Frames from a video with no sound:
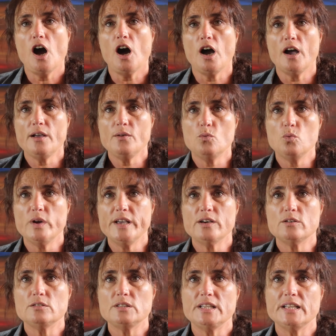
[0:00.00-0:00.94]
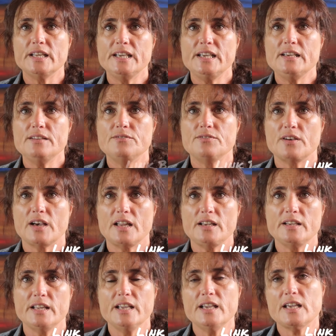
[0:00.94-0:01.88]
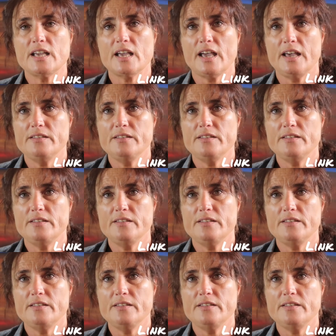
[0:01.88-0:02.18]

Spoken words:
I will leave a link,